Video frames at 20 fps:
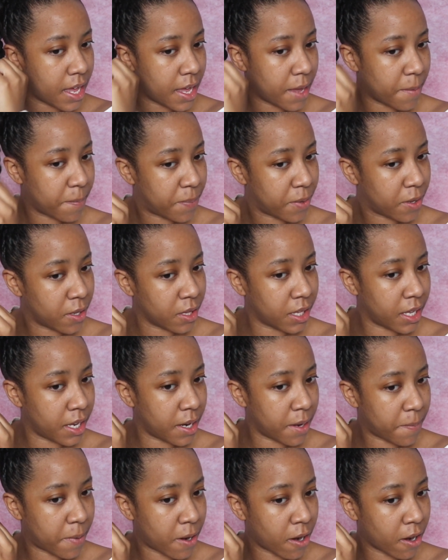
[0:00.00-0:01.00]
and pull it
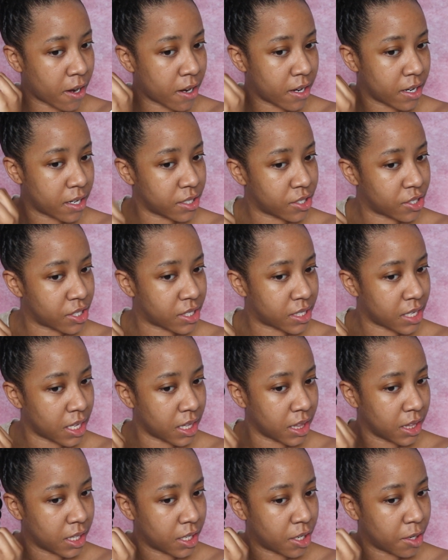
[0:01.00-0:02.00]
apart just a
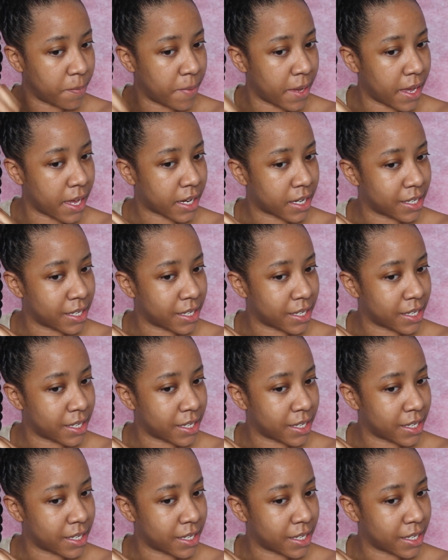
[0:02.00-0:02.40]
little bit,